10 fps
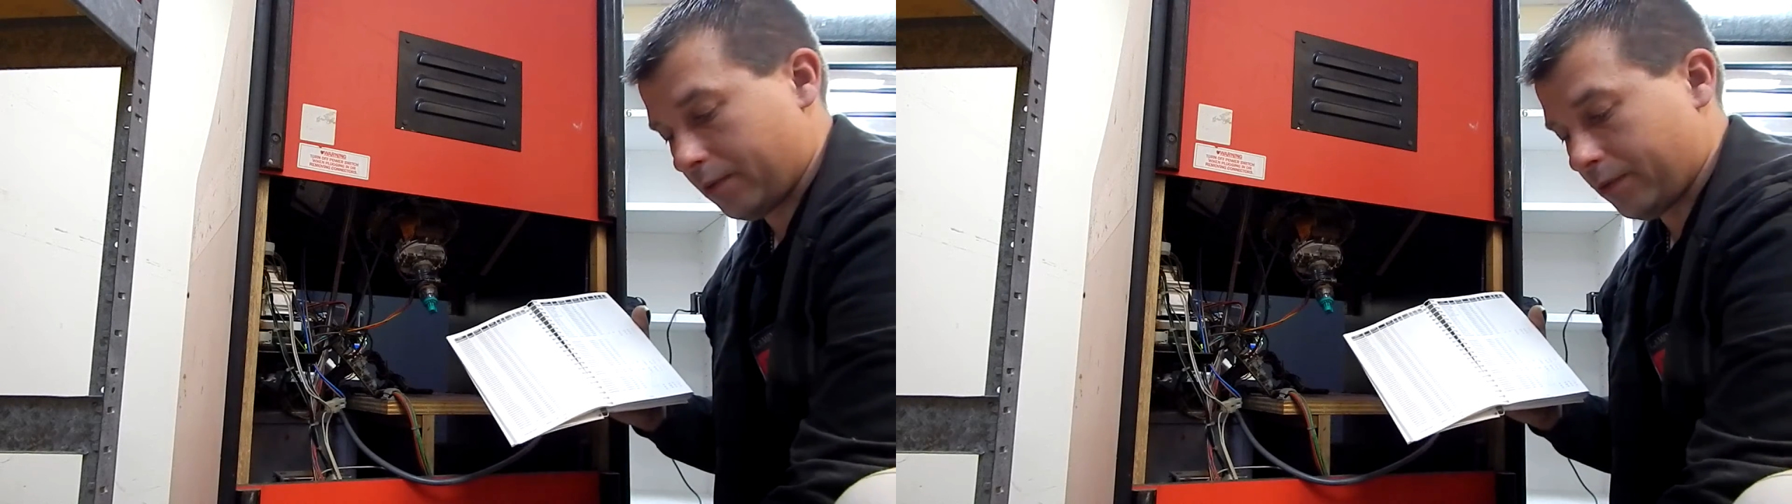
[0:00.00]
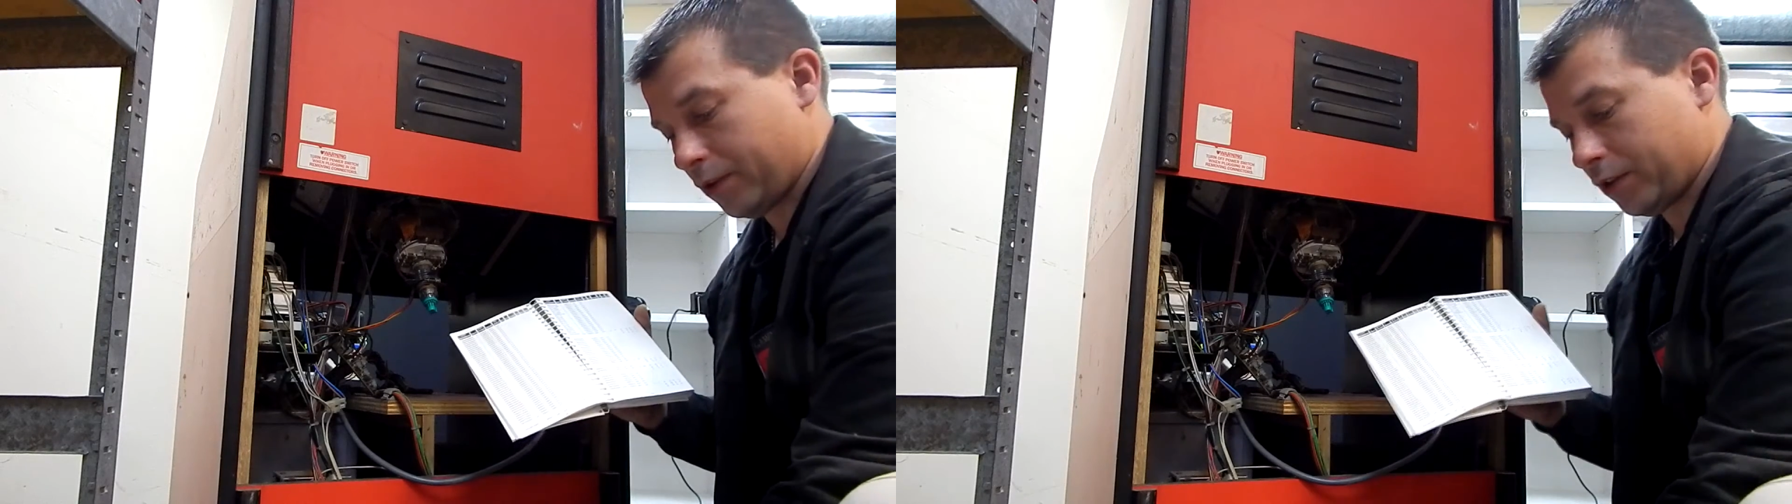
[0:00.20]

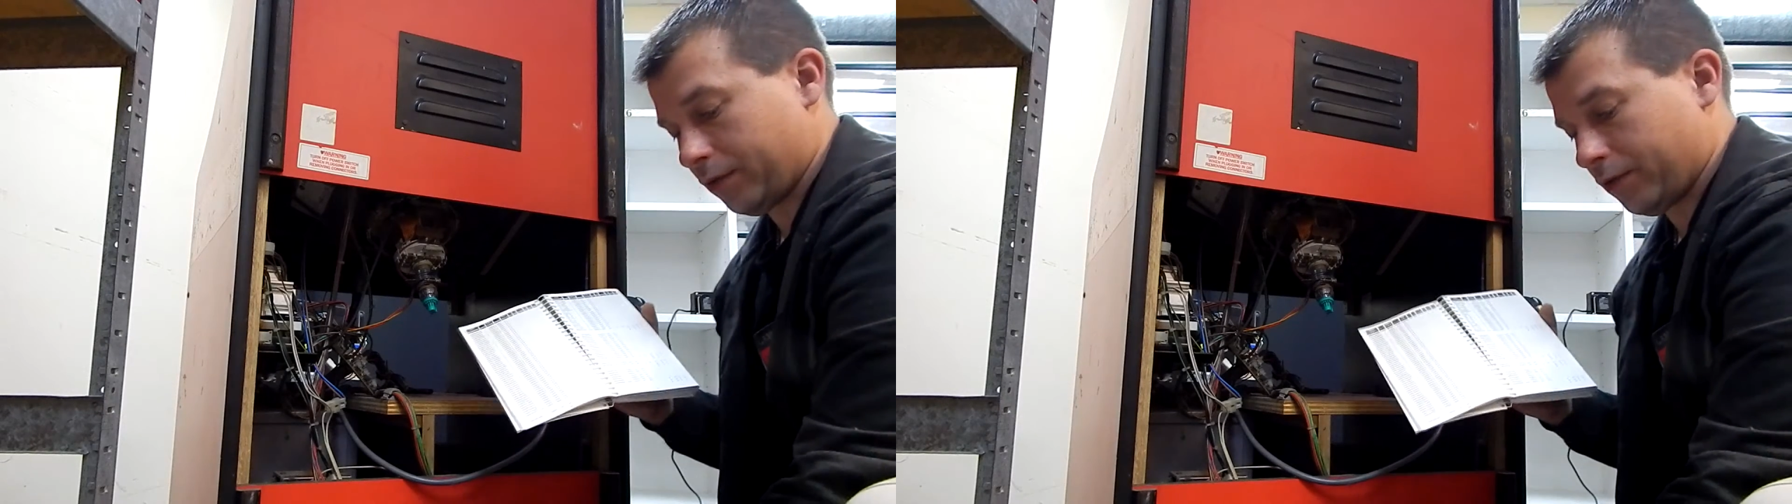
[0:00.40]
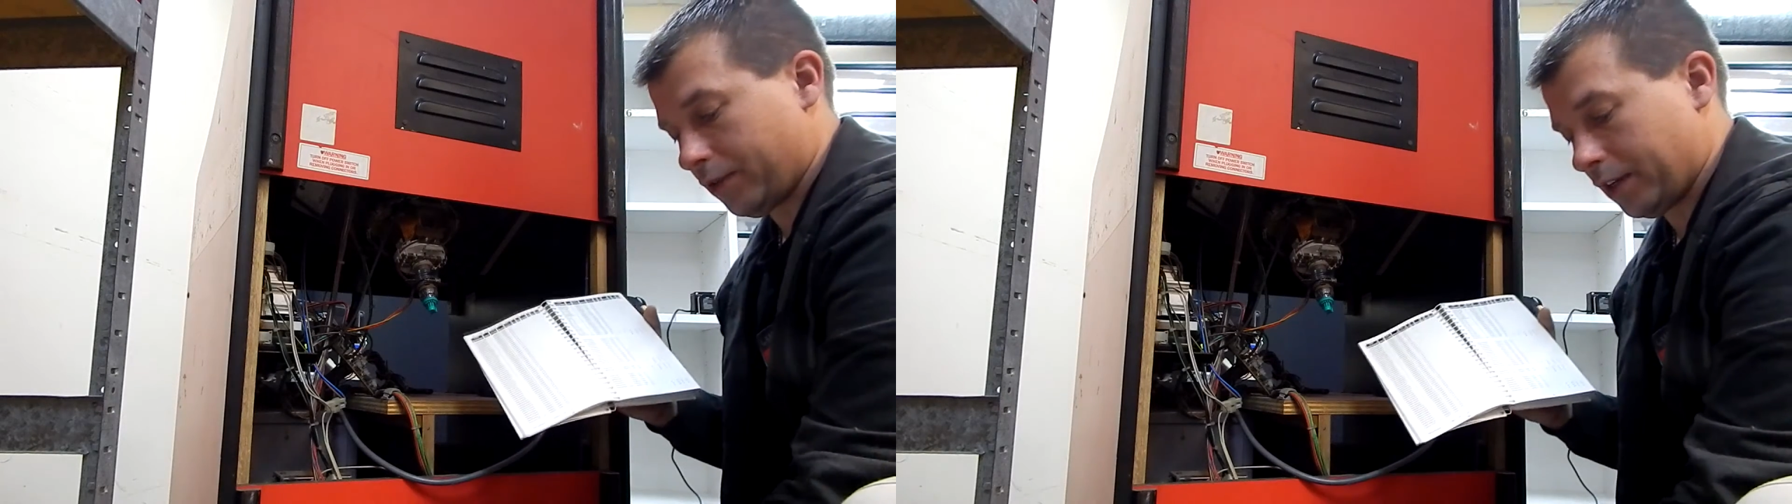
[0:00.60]
for the
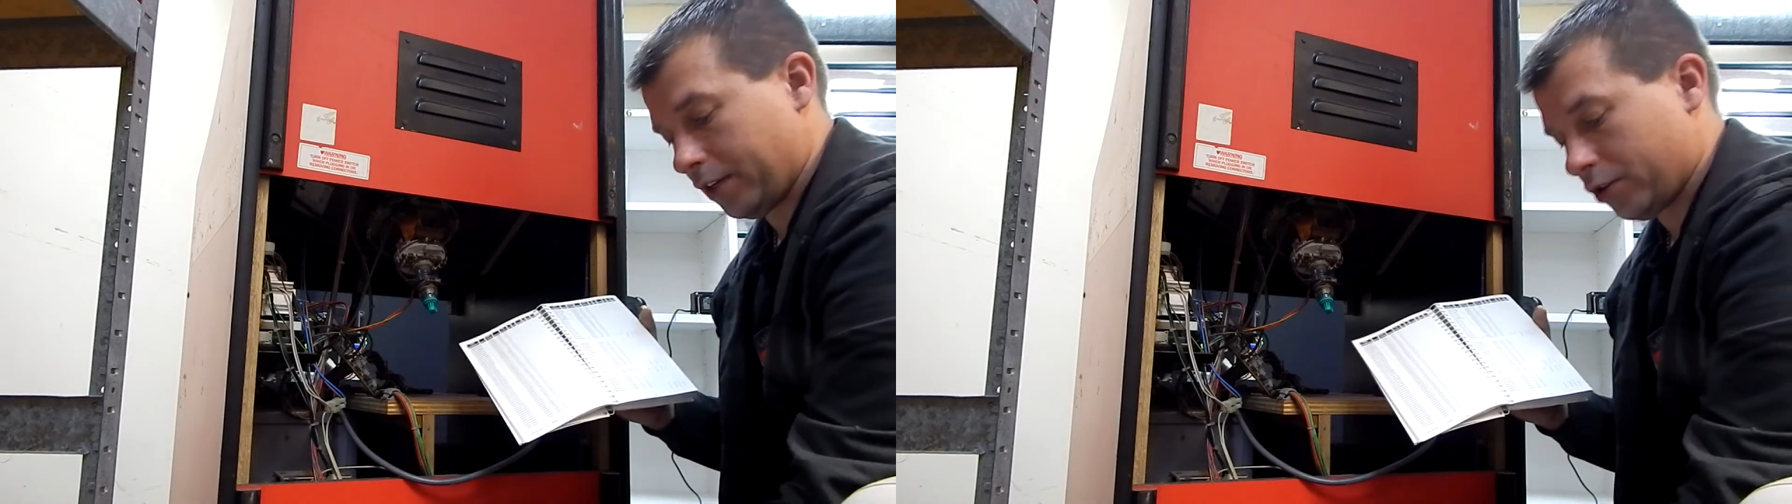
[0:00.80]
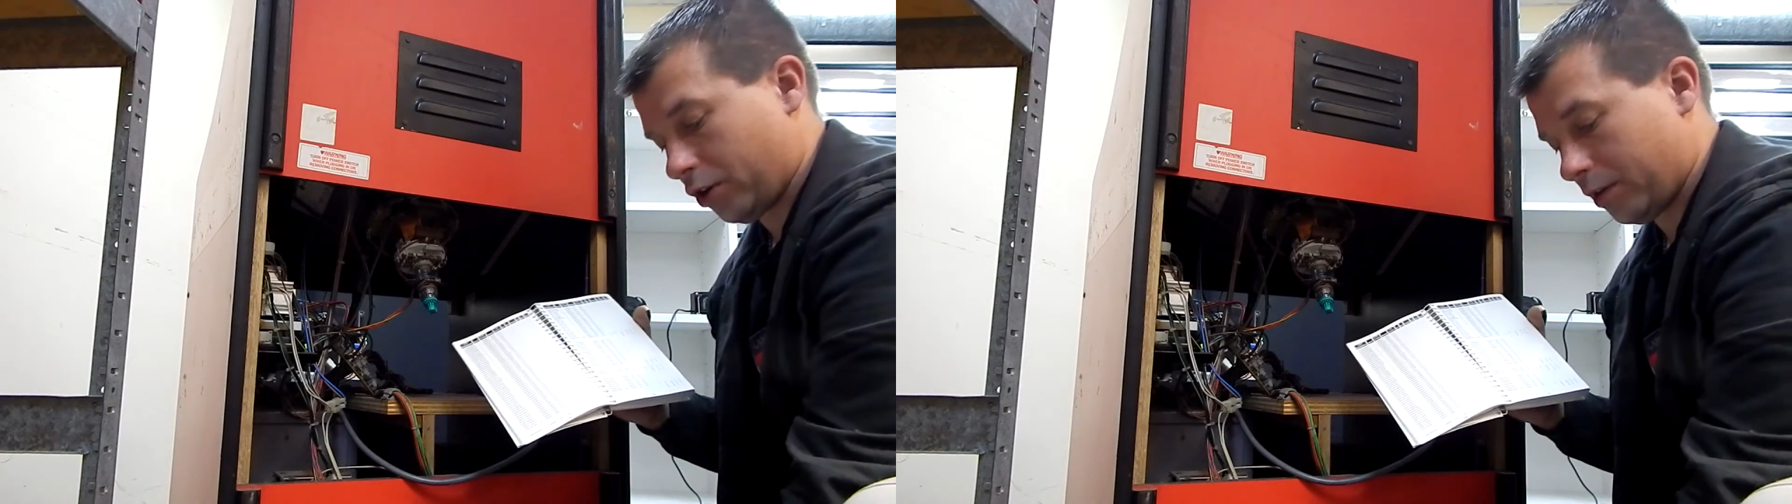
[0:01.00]
different video
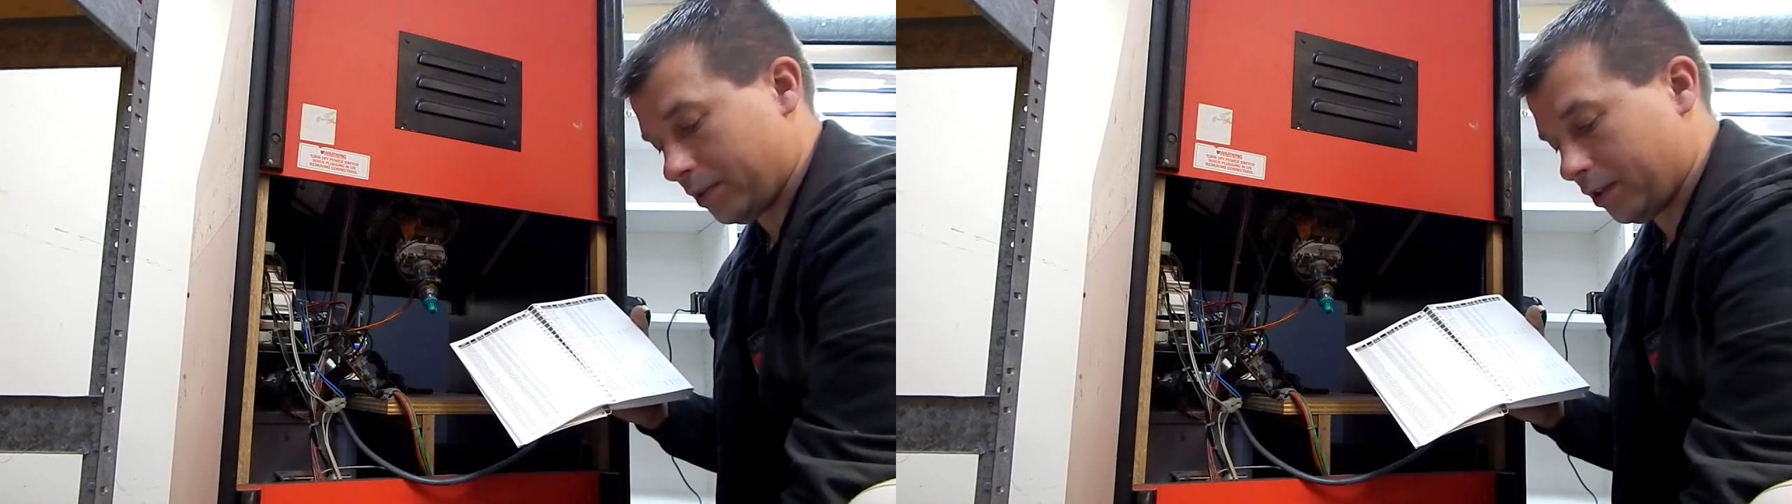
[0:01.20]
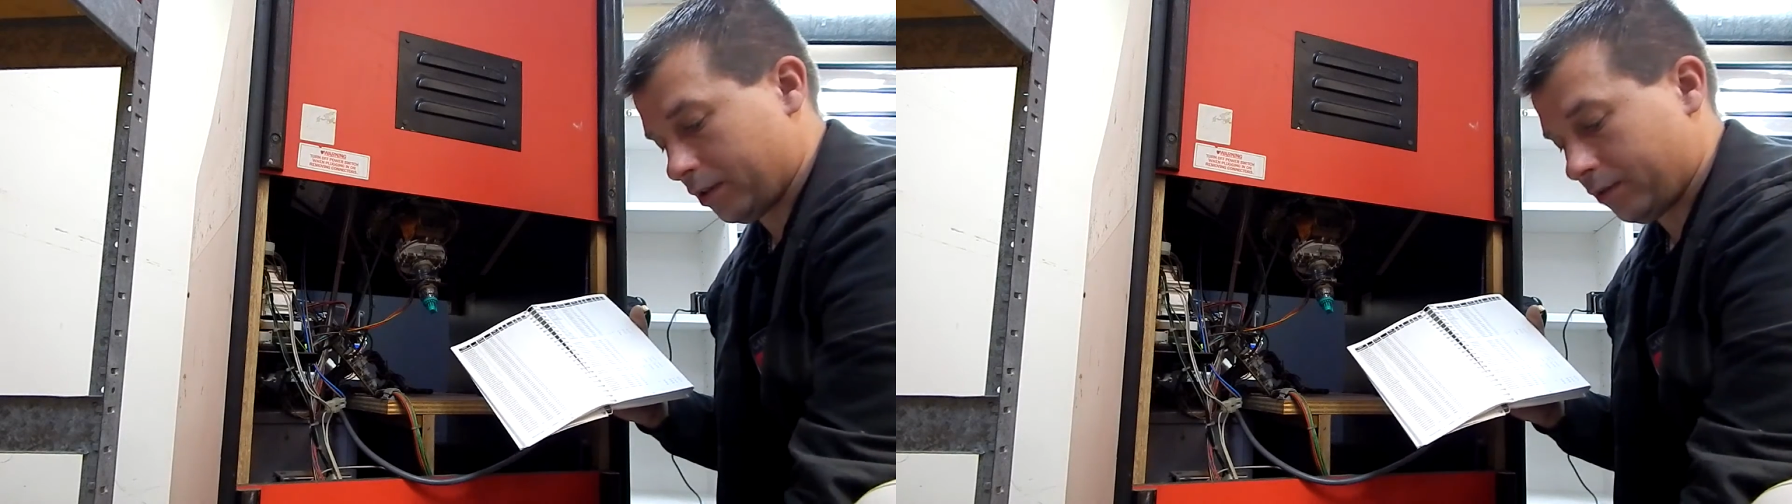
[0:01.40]
types and